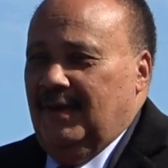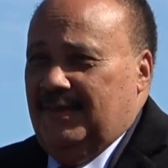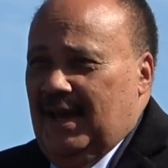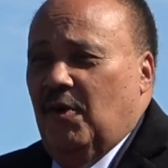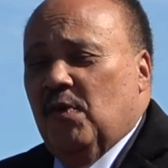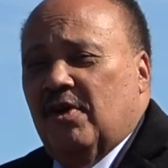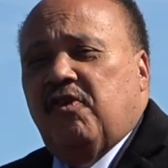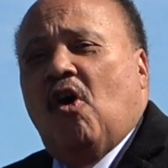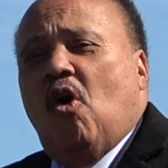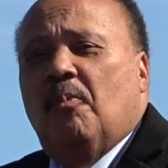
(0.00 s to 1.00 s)
There would
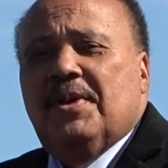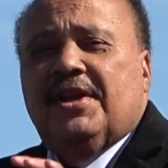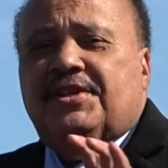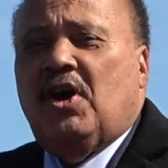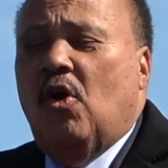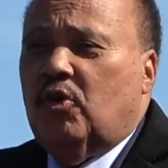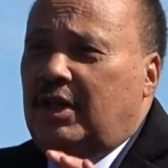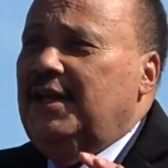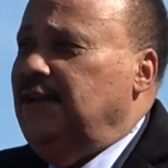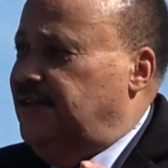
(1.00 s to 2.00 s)
have been a
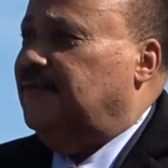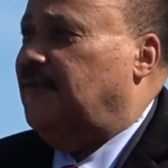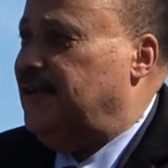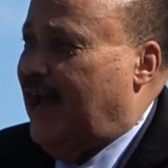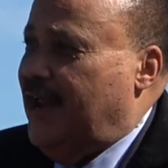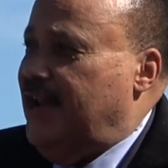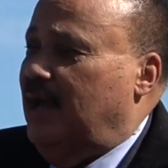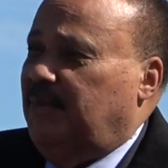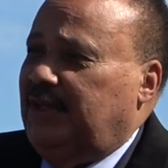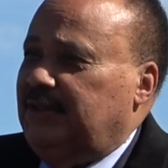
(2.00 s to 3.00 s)
totally different
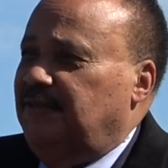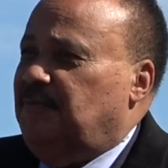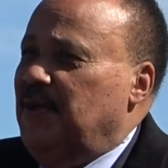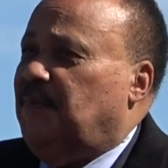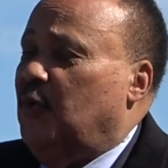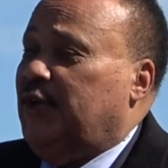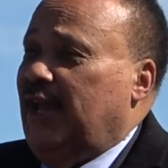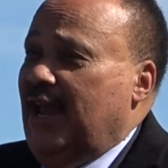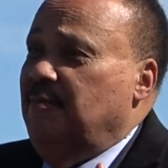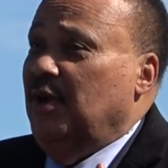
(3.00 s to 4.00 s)
dynamic if people
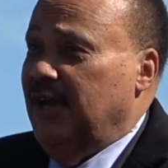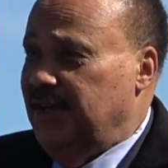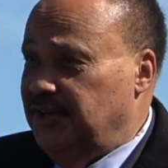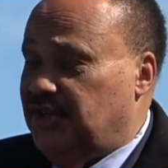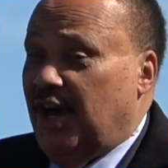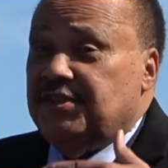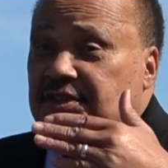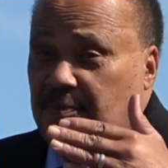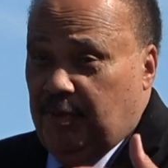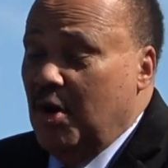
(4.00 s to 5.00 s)
came just
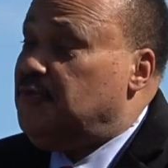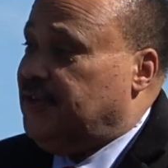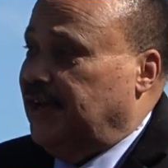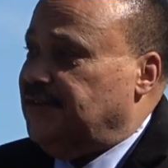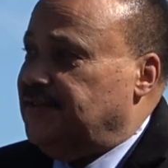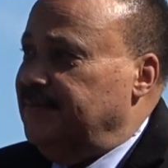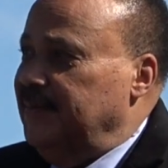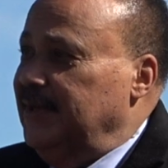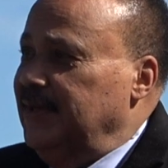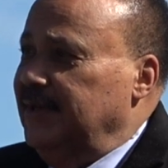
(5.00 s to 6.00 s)
to protest,
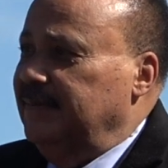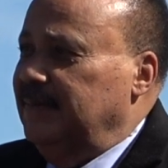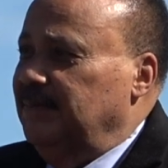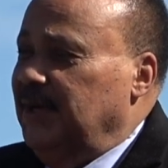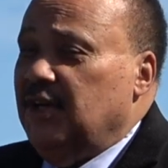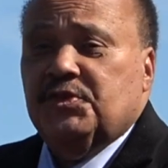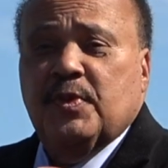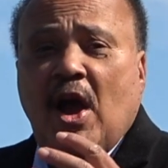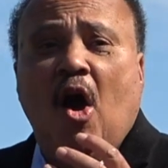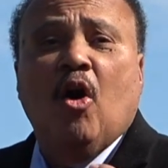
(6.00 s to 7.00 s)
because
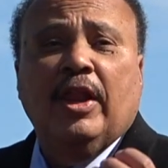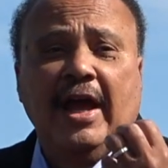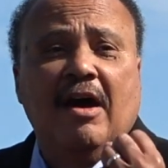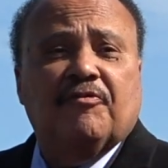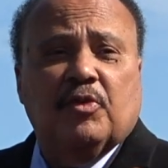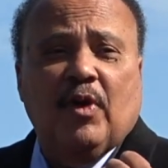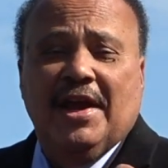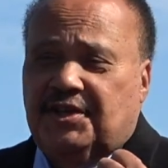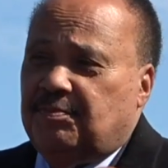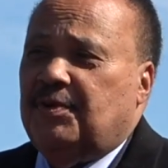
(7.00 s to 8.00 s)
we all have the
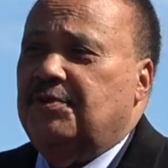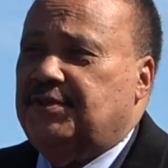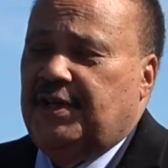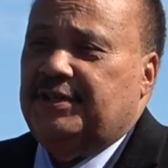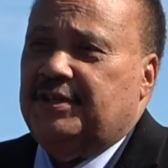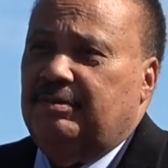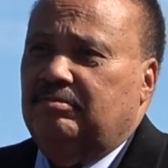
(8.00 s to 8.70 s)
right to protest.